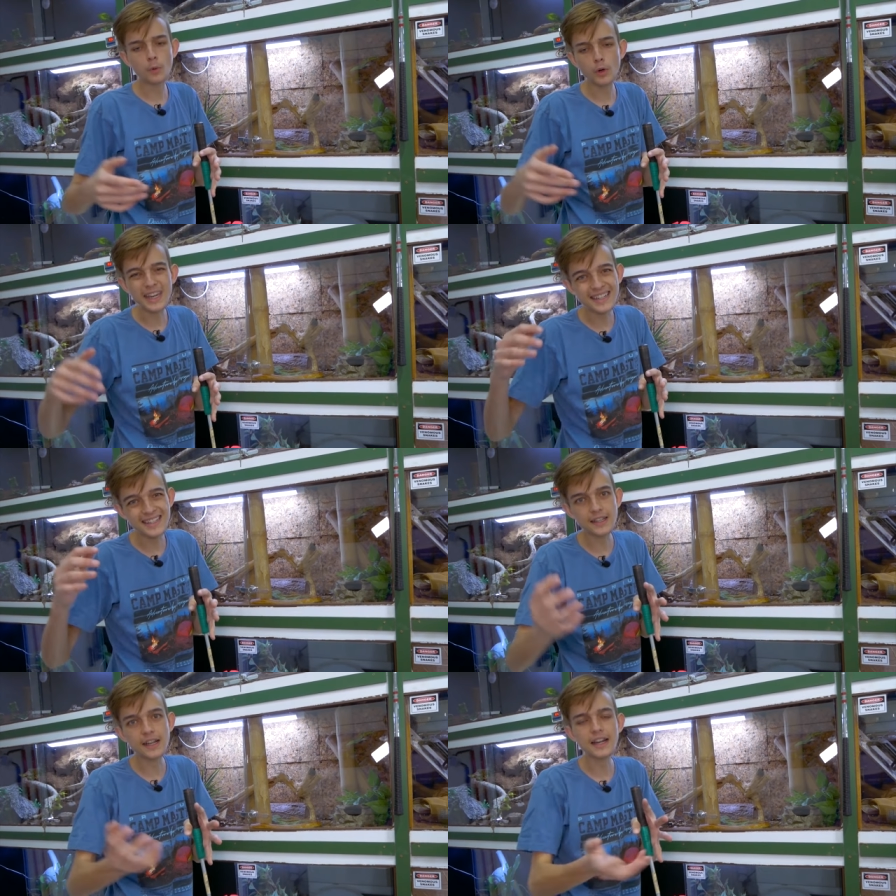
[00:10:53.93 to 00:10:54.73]
more
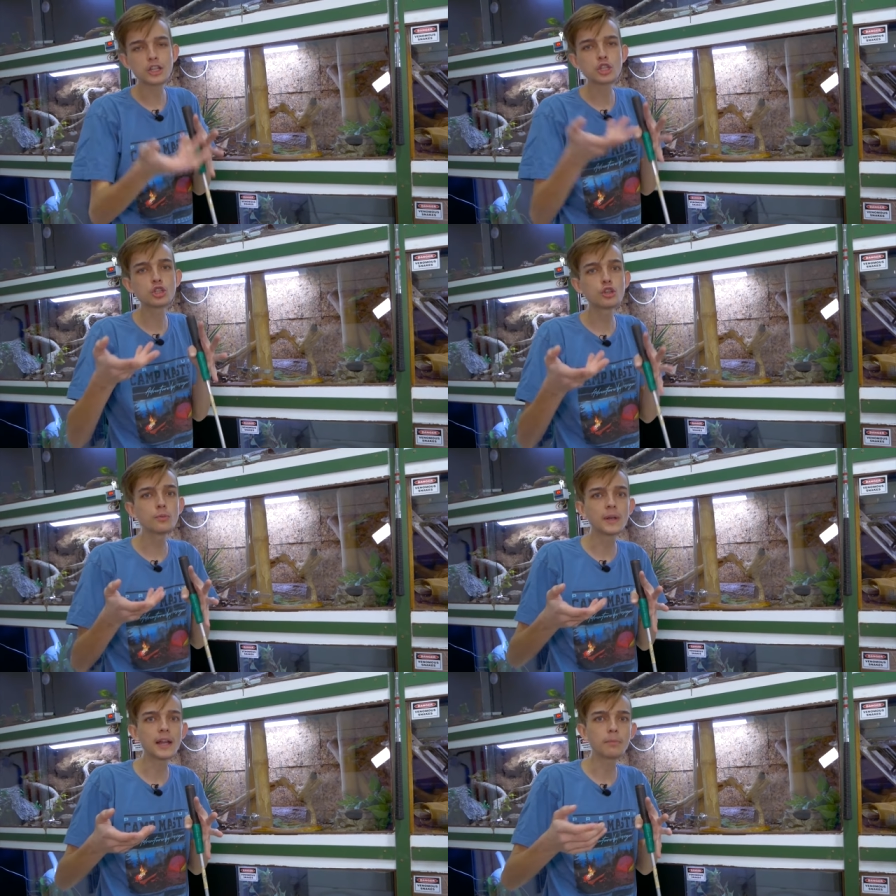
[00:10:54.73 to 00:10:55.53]
ease and kind of
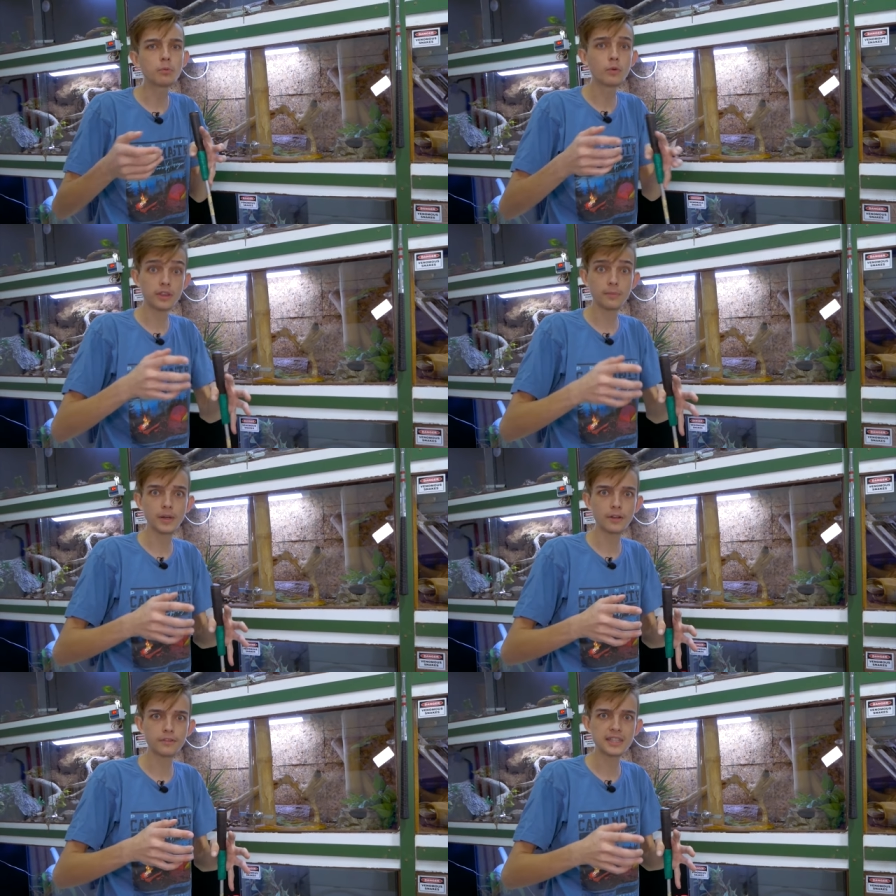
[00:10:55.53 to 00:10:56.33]
scoop it up with a
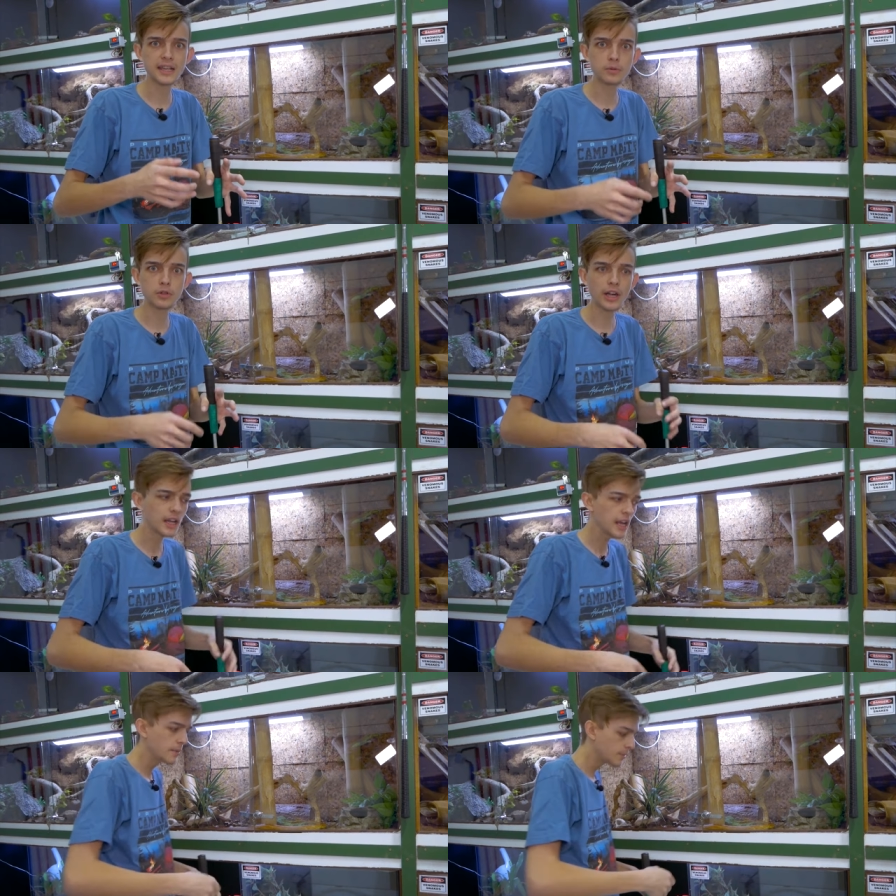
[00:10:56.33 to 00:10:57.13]
bit of the substrate,
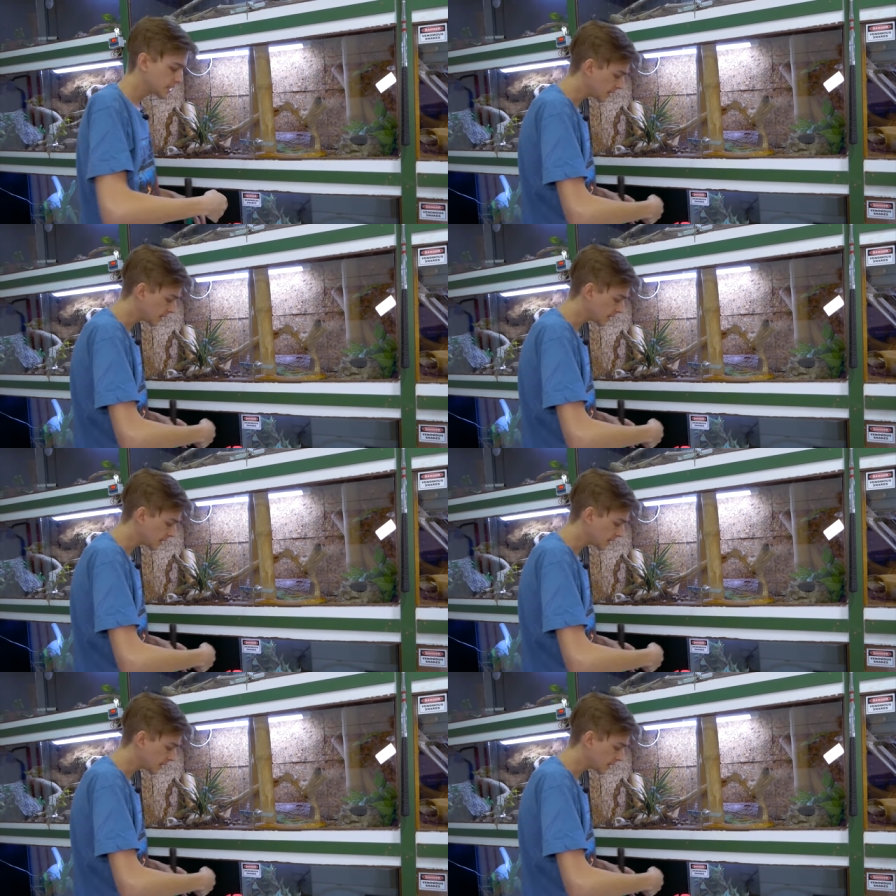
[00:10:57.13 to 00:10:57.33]
but